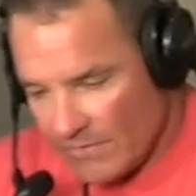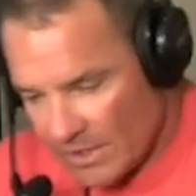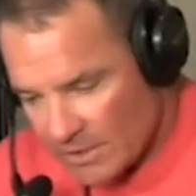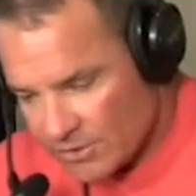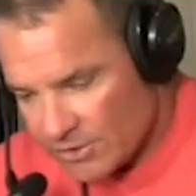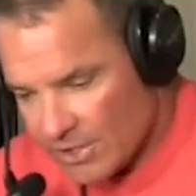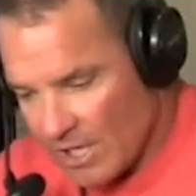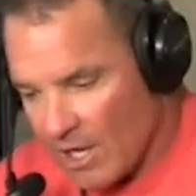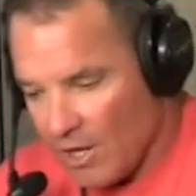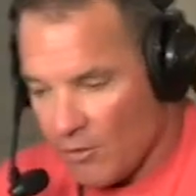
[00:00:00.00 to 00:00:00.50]

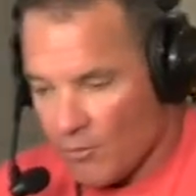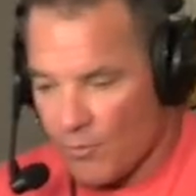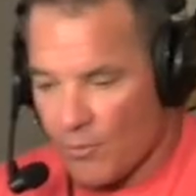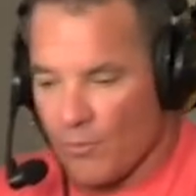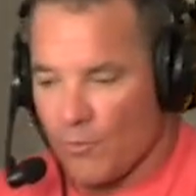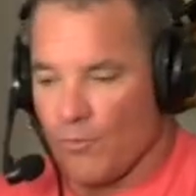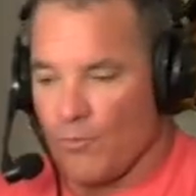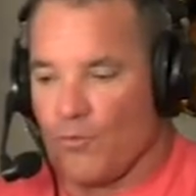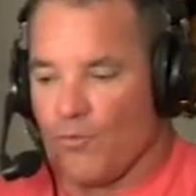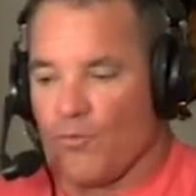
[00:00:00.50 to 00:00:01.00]
So
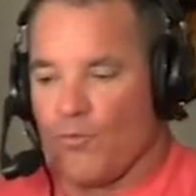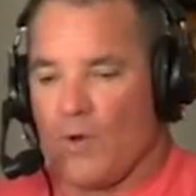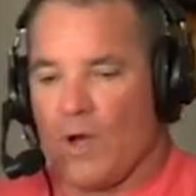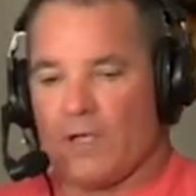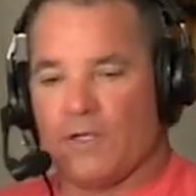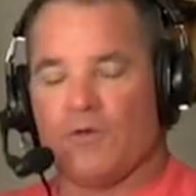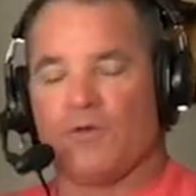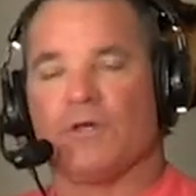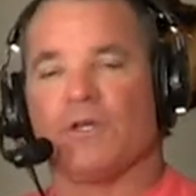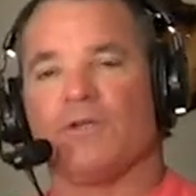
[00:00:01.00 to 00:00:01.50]
what
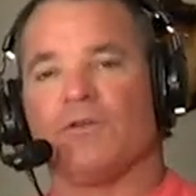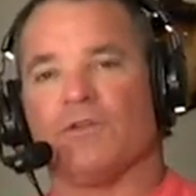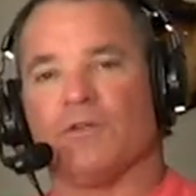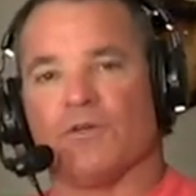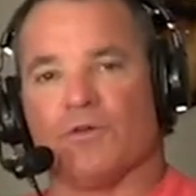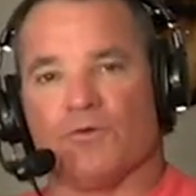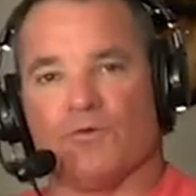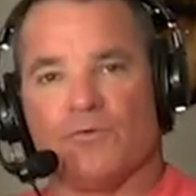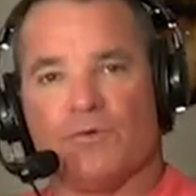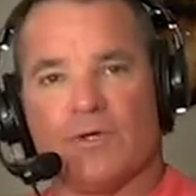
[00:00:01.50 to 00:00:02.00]
you can
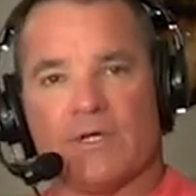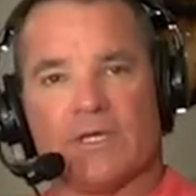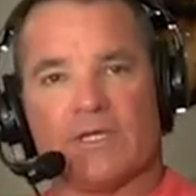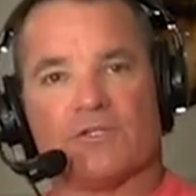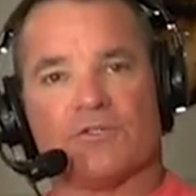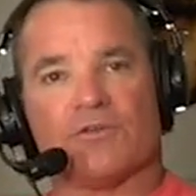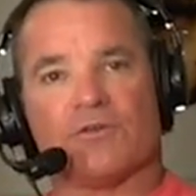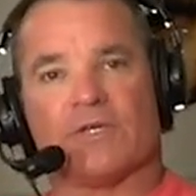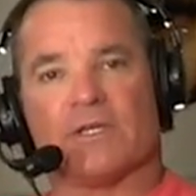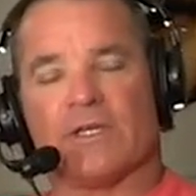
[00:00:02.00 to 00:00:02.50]
do
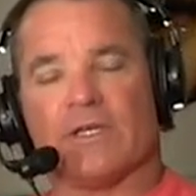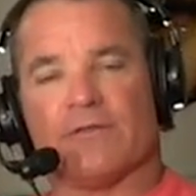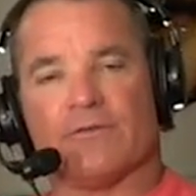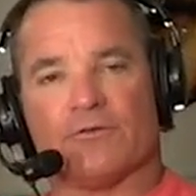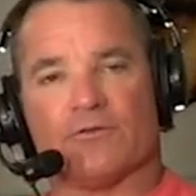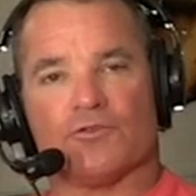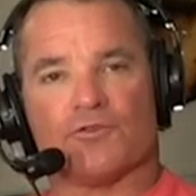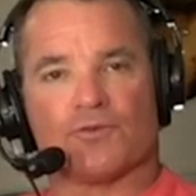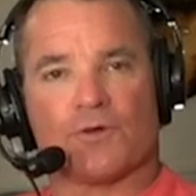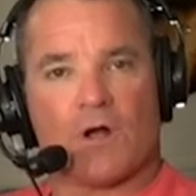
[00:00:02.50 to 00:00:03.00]
is you can either
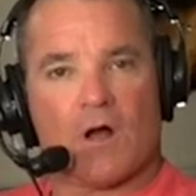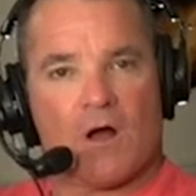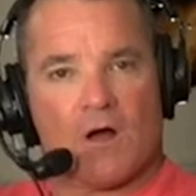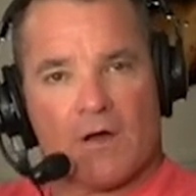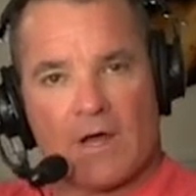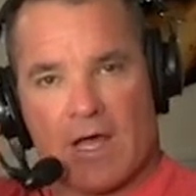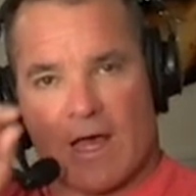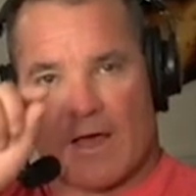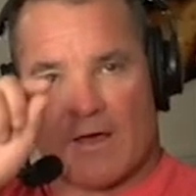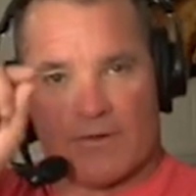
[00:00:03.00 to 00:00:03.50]
draw
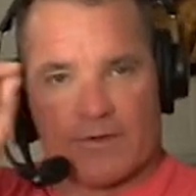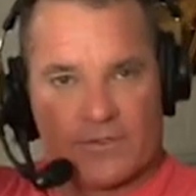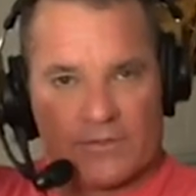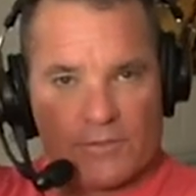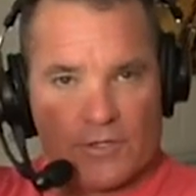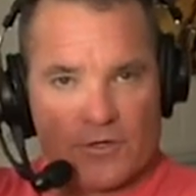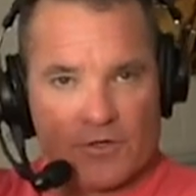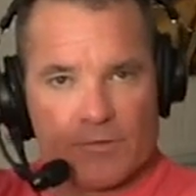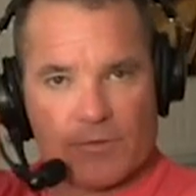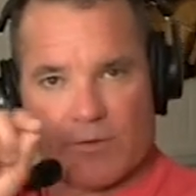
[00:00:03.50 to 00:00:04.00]
out a
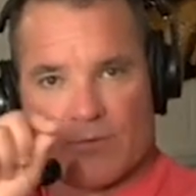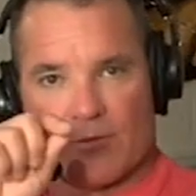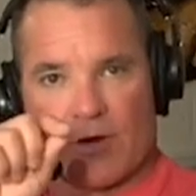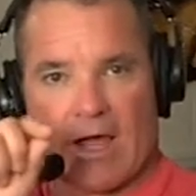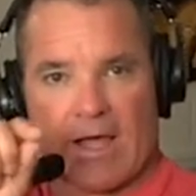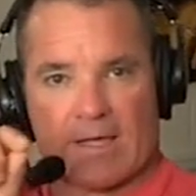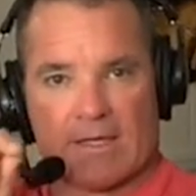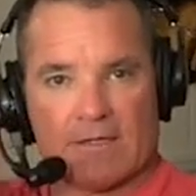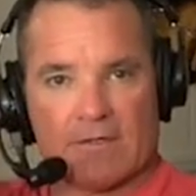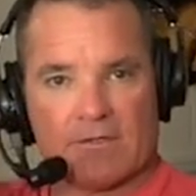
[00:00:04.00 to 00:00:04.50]
tournament
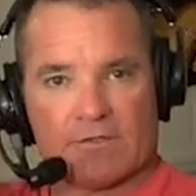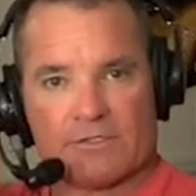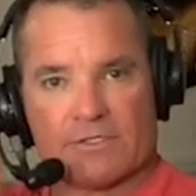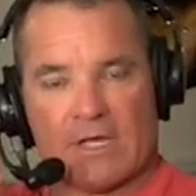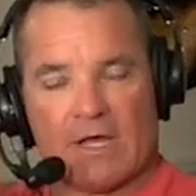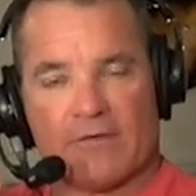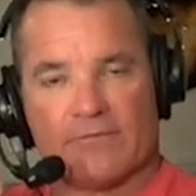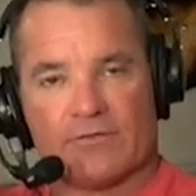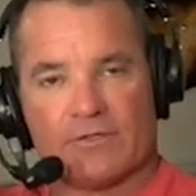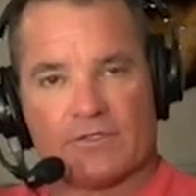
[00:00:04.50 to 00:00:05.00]
bracket
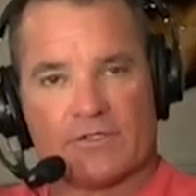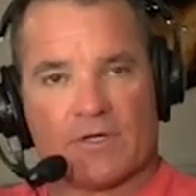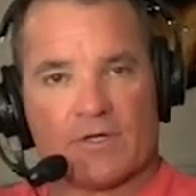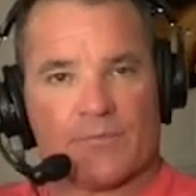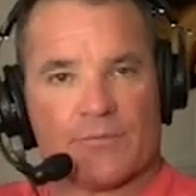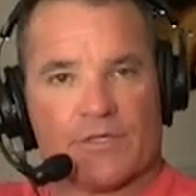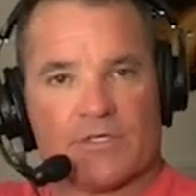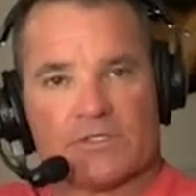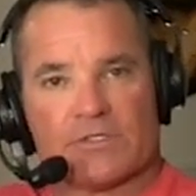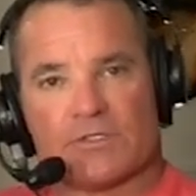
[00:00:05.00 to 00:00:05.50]
yourself just on a
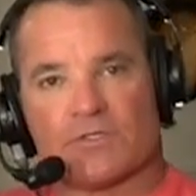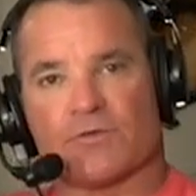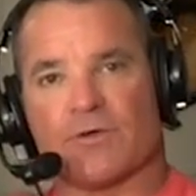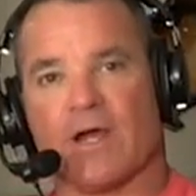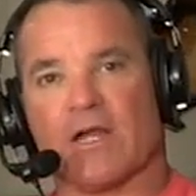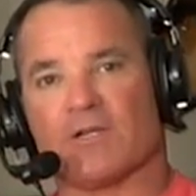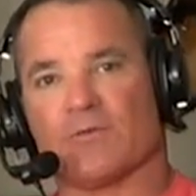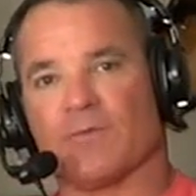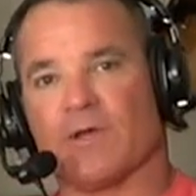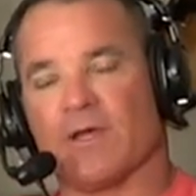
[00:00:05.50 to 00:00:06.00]
piece of
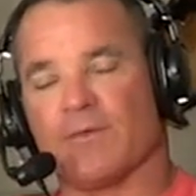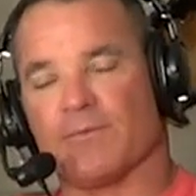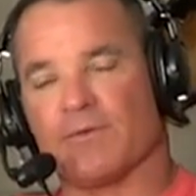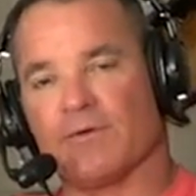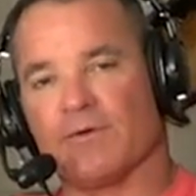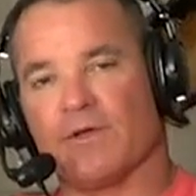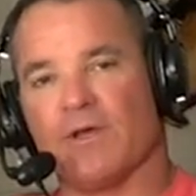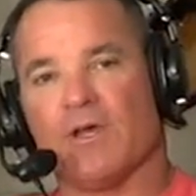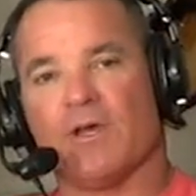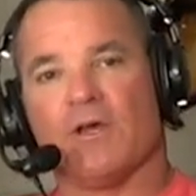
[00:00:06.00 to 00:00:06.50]
scratch paper,